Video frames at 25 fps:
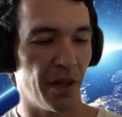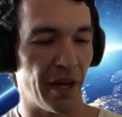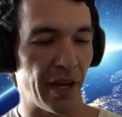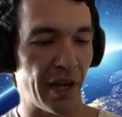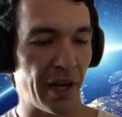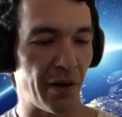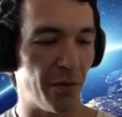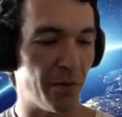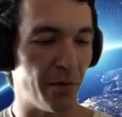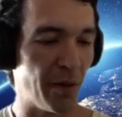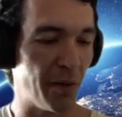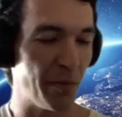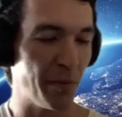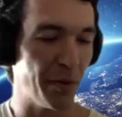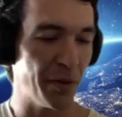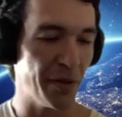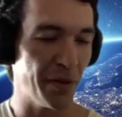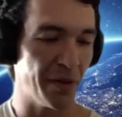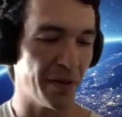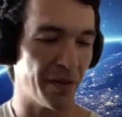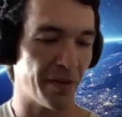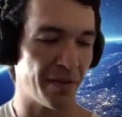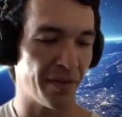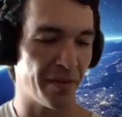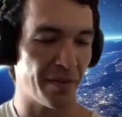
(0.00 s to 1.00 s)
I
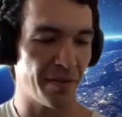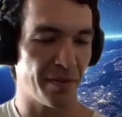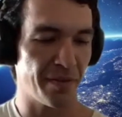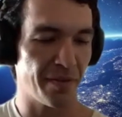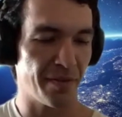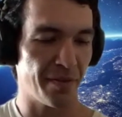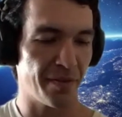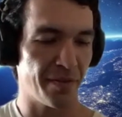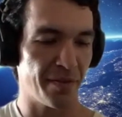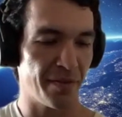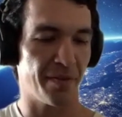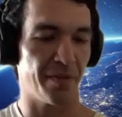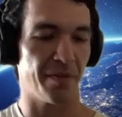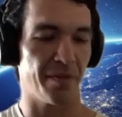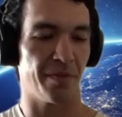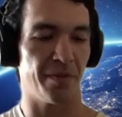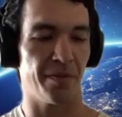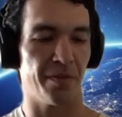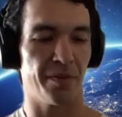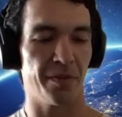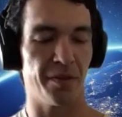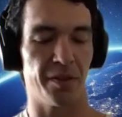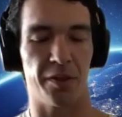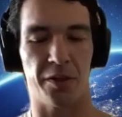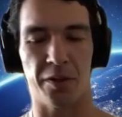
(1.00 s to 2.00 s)
remember
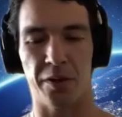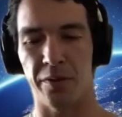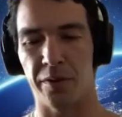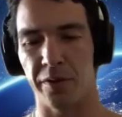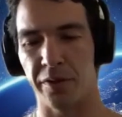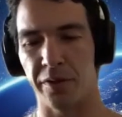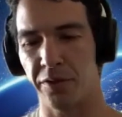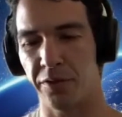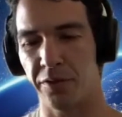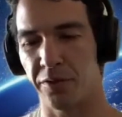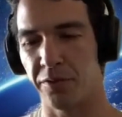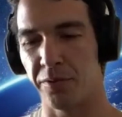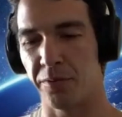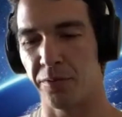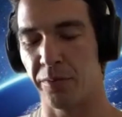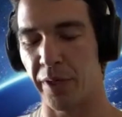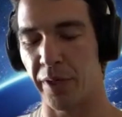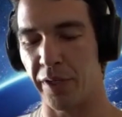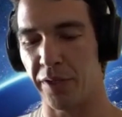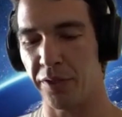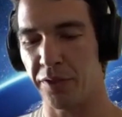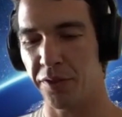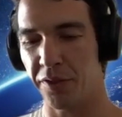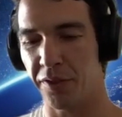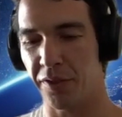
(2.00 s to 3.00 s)
going through
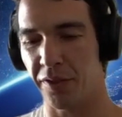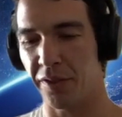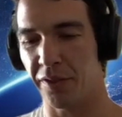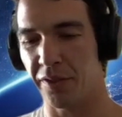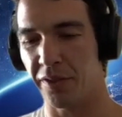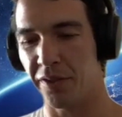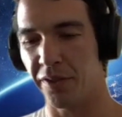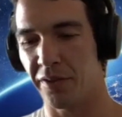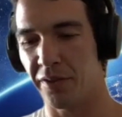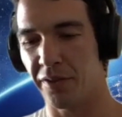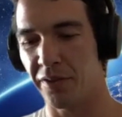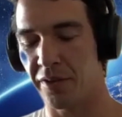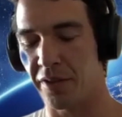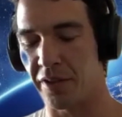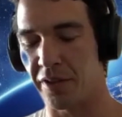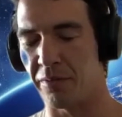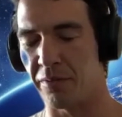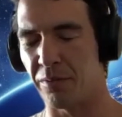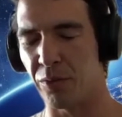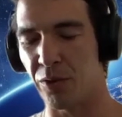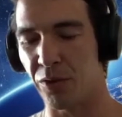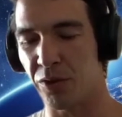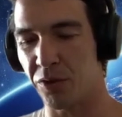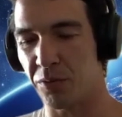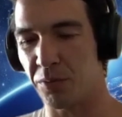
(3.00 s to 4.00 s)
basic like
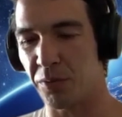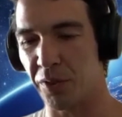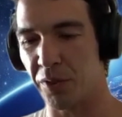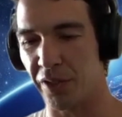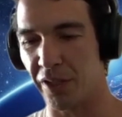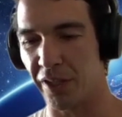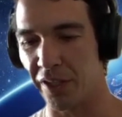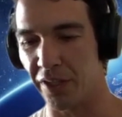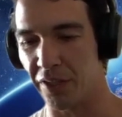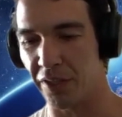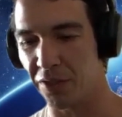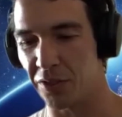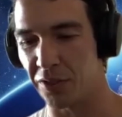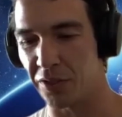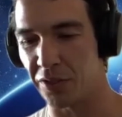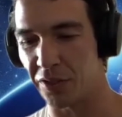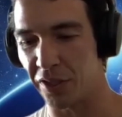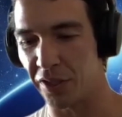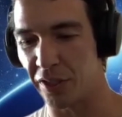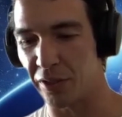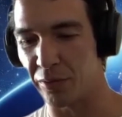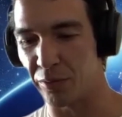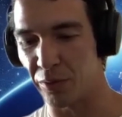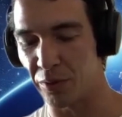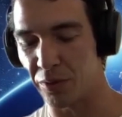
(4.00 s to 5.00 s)
multiplication
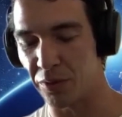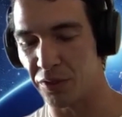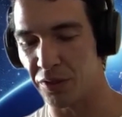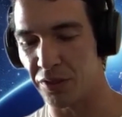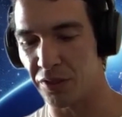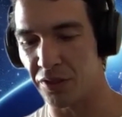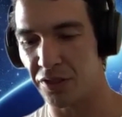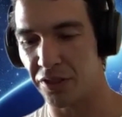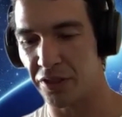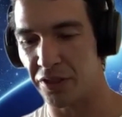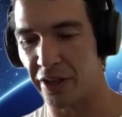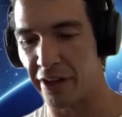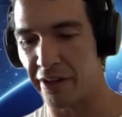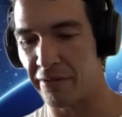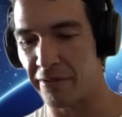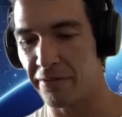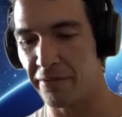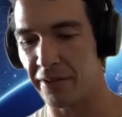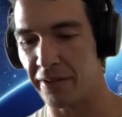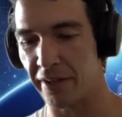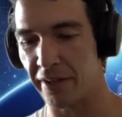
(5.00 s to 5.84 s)
tables and stuff